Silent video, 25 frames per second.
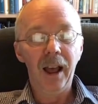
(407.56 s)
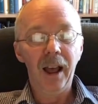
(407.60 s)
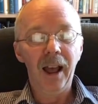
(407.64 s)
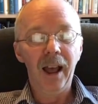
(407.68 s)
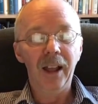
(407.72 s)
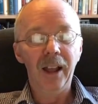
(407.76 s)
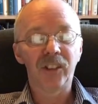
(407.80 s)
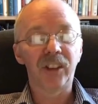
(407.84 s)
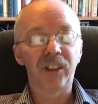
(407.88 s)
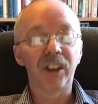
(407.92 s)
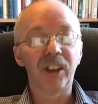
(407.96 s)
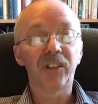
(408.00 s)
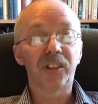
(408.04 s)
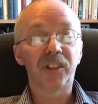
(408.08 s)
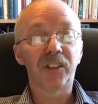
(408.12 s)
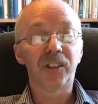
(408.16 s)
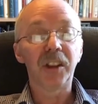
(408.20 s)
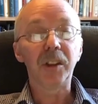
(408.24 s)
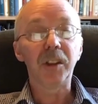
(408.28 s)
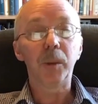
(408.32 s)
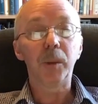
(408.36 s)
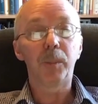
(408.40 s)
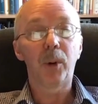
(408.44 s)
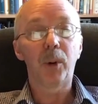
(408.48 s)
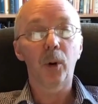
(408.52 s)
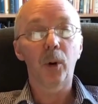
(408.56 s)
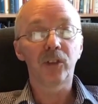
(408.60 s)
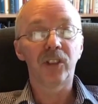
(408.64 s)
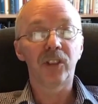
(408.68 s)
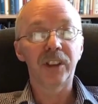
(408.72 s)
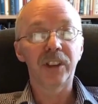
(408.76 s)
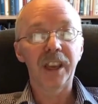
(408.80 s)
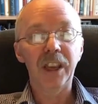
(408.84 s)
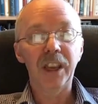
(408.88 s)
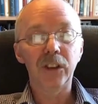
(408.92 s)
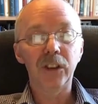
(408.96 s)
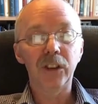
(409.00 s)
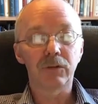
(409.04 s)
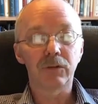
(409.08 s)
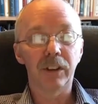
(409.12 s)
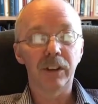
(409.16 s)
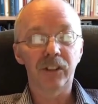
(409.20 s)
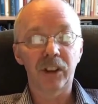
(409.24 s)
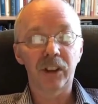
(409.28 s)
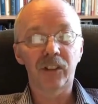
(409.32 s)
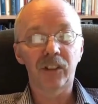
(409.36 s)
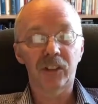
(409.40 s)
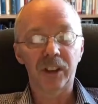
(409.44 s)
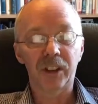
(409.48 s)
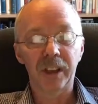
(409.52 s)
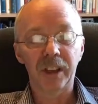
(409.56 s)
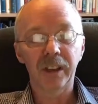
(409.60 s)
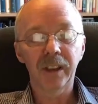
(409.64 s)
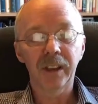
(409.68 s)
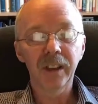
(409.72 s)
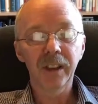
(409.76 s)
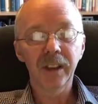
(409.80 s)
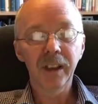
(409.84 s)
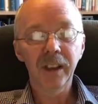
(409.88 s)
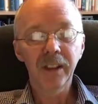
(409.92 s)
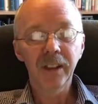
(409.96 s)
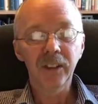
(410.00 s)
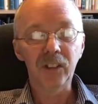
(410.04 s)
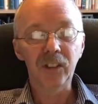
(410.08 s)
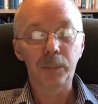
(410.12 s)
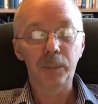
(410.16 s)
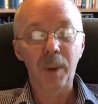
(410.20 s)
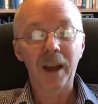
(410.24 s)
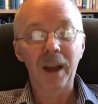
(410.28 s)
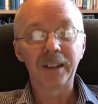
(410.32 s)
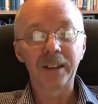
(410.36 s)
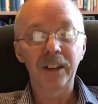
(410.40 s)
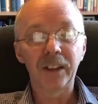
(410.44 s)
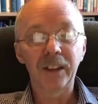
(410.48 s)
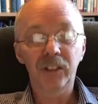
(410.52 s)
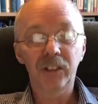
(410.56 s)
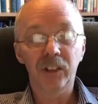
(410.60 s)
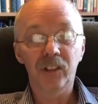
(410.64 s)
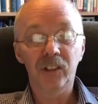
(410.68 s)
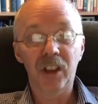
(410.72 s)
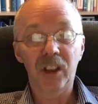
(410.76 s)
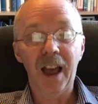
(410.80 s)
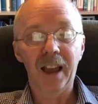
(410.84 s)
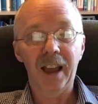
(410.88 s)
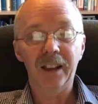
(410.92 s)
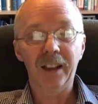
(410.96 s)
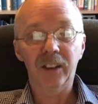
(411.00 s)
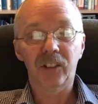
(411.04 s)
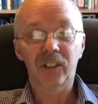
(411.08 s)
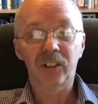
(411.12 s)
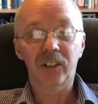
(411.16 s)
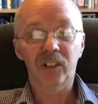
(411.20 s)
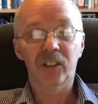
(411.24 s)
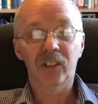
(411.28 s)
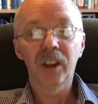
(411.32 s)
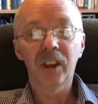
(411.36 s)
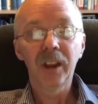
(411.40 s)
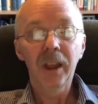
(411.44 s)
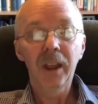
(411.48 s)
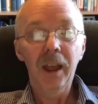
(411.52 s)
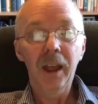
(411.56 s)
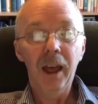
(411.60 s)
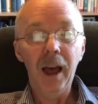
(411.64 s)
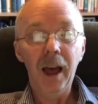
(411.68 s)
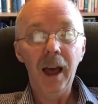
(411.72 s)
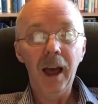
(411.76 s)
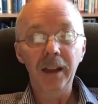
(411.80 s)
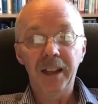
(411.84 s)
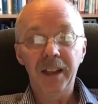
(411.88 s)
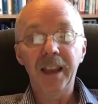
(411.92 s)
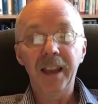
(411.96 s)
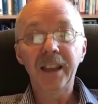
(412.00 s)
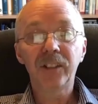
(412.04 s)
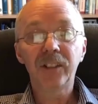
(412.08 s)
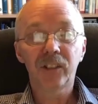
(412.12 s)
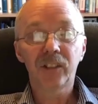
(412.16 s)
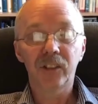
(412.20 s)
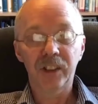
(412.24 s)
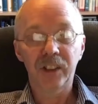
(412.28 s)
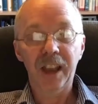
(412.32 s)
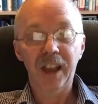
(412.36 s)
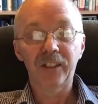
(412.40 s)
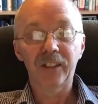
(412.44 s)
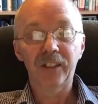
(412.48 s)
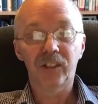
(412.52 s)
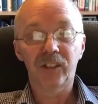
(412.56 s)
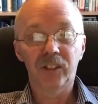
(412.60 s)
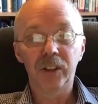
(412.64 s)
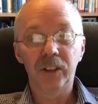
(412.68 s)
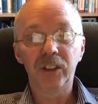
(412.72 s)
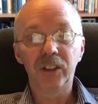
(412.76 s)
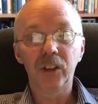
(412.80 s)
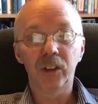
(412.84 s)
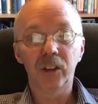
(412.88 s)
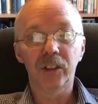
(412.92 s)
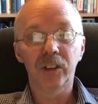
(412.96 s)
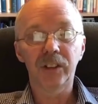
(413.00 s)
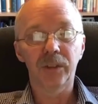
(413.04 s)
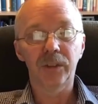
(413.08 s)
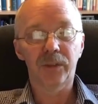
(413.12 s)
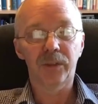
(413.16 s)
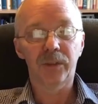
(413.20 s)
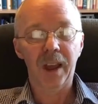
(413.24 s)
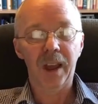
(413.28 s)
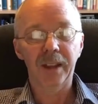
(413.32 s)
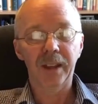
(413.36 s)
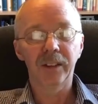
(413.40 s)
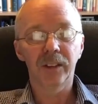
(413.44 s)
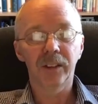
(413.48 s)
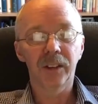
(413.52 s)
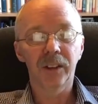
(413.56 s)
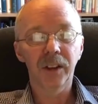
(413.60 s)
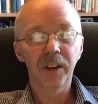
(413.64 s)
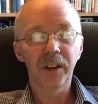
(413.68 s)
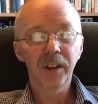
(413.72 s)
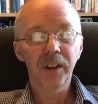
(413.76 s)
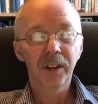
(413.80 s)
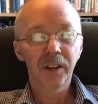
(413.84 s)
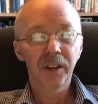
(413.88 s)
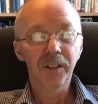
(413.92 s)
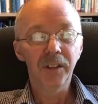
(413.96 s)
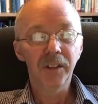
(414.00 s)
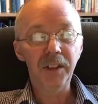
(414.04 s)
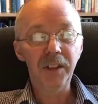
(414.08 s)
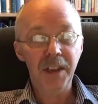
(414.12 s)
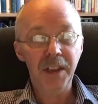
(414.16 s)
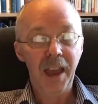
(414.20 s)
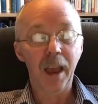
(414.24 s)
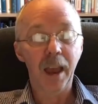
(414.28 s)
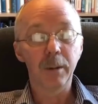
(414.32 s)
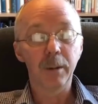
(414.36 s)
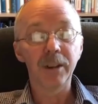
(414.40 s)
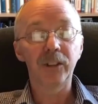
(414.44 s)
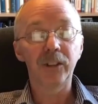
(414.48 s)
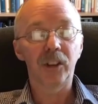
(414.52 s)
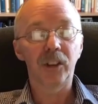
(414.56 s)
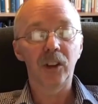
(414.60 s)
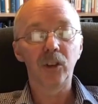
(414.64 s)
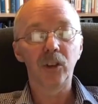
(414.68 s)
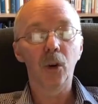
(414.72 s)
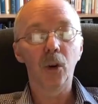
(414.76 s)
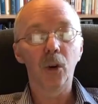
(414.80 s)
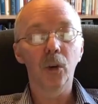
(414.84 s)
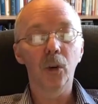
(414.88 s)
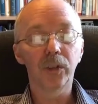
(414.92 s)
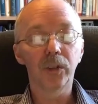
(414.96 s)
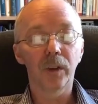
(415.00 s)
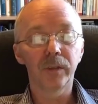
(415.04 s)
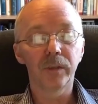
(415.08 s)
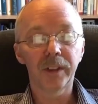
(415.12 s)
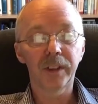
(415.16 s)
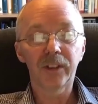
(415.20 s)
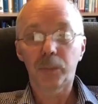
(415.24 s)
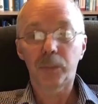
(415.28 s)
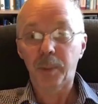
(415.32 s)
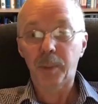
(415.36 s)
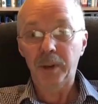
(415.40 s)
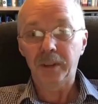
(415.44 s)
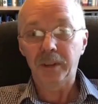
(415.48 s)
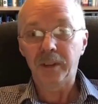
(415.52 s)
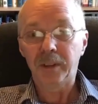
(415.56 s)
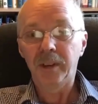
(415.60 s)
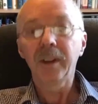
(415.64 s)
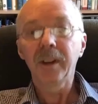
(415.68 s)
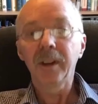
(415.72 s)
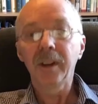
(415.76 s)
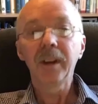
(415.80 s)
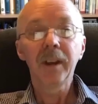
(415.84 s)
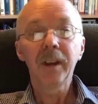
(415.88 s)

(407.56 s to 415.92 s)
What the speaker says: assisting the Portuguese resisting Spanish attacks. And he suggested you could defend the area to the north of Lisbon.